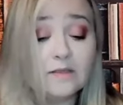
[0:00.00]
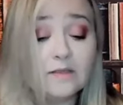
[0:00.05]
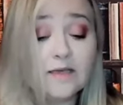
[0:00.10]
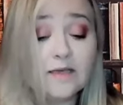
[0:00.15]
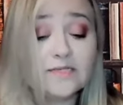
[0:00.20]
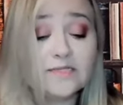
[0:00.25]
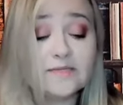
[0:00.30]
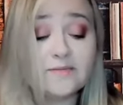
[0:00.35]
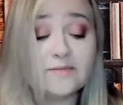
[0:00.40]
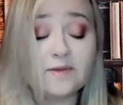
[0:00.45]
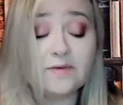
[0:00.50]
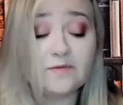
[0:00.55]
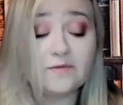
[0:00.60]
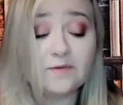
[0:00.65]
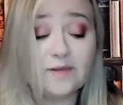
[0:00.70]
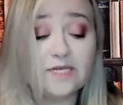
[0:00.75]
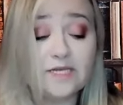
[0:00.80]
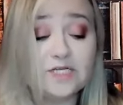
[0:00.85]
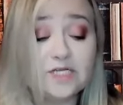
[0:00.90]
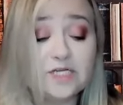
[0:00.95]
let some
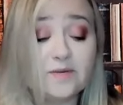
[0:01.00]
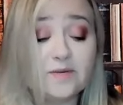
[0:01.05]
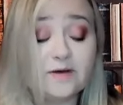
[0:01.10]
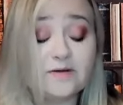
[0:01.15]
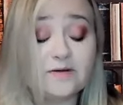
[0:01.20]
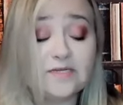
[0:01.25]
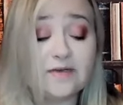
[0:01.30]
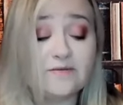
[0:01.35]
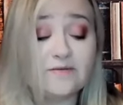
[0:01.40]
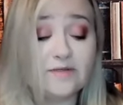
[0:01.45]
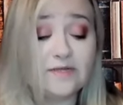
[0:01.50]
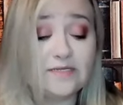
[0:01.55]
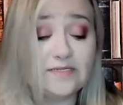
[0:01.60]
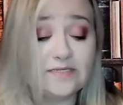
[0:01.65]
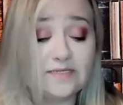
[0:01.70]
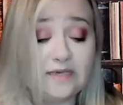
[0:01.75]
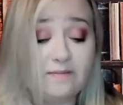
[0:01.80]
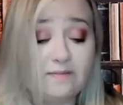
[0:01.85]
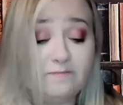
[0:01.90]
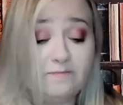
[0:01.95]
information about Devlin
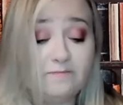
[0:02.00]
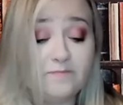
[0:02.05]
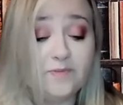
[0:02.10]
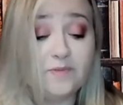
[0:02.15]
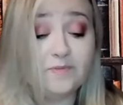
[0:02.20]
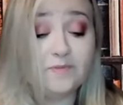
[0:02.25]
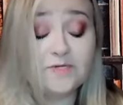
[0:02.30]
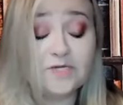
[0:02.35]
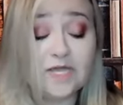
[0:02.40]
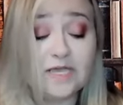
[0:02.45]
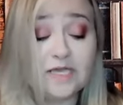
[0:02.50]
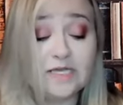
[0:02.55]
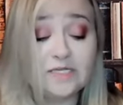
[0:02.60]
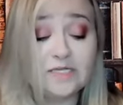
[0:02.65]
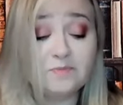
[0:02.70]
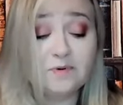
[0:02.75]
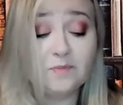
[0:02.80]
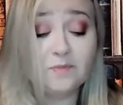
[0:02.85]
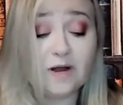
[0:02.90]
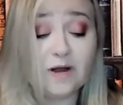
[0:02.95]
slip. The
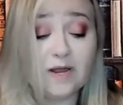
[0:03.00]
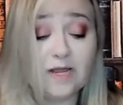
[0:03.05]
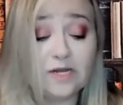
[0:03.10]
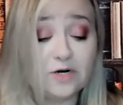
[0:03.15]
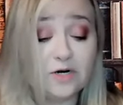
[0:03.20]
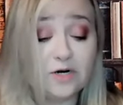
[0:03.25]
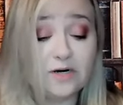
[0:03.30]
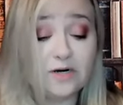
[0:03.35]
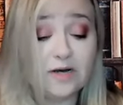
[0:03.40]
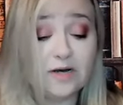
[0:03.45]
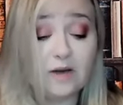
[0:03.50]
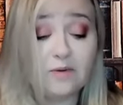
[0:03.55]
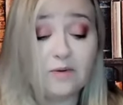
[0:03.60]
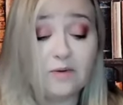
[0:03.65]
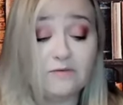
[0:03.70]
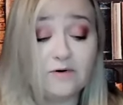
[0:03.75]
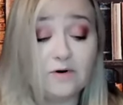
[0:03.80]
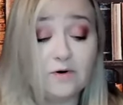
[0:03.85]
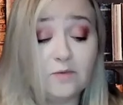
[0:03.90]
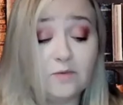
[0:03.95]
bodega's proprietor,
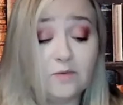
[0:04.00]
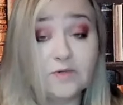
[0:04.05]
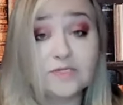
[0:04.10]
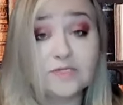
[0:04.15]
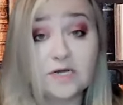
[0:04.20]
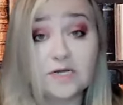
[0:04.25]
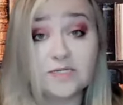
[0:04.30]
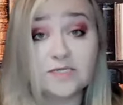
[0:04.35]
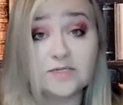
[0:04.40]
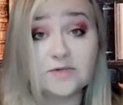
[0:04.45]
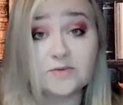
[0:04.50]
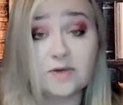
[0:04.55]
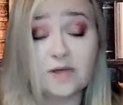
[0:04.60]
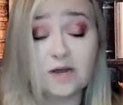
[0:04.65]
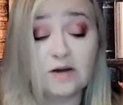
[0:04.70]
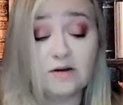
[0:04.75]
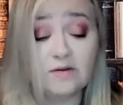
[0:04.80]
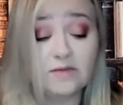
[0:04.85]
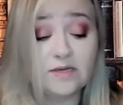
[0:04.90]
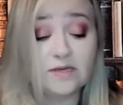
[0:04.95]
however, was not so
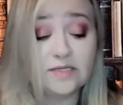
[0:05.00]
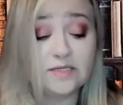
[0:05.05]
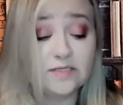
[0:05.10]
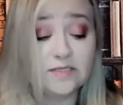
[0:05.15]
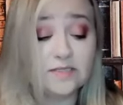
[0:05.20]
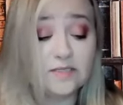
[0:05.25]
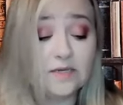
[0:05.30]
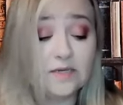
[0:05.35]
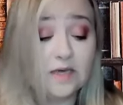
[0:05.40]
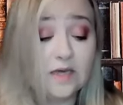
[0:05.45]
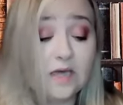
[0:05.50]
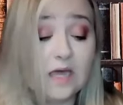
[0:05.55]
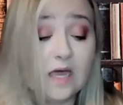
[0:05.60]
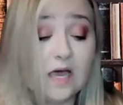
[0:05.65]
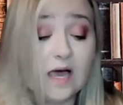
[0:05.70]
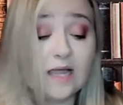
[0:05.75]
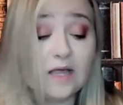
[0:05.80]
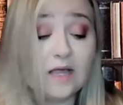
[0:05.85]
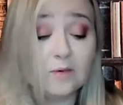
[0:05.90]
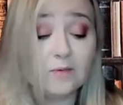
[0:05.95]
careless.
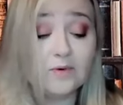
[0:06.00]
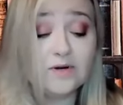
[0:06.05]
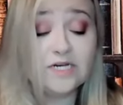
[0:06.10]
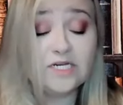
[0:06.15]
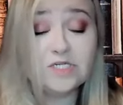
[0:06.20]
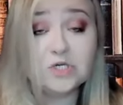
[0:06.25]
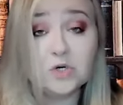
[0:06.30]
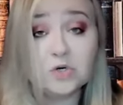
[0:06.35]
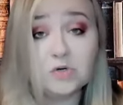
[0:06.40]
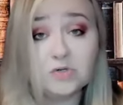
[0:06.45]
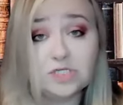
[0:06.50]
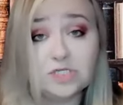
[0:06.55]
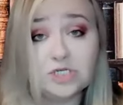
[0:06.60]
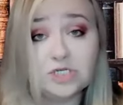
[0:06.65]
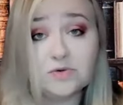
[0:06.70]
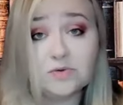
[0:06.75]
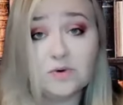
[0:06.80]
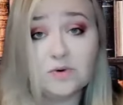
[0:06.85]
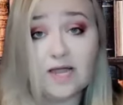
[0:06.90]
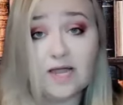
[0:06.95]
I already told
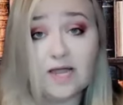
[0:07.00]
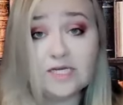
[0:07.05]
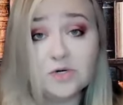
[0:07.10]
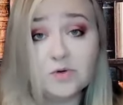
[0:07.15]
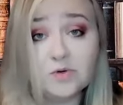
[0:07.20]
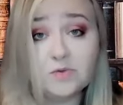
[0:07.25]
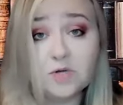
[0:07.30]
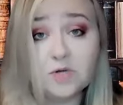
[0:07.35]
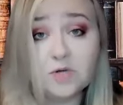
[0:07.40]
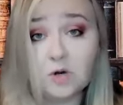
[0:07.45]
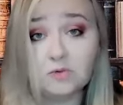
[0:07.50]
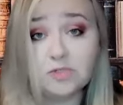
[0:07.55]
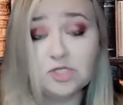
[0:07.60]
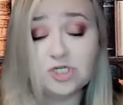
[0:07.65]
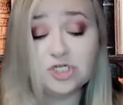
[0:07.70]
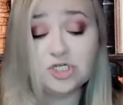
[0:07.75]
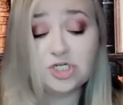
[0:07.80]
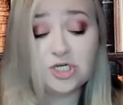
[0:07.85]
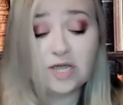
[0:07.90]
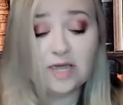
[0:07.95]
you I don't know
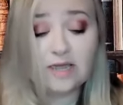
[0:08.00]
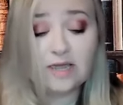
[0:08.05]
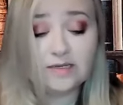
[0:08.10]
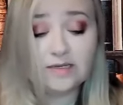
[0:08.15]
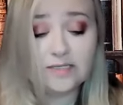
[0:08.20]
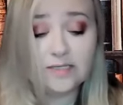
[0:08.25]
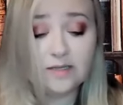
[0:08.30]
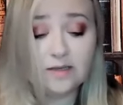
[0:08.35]
shit.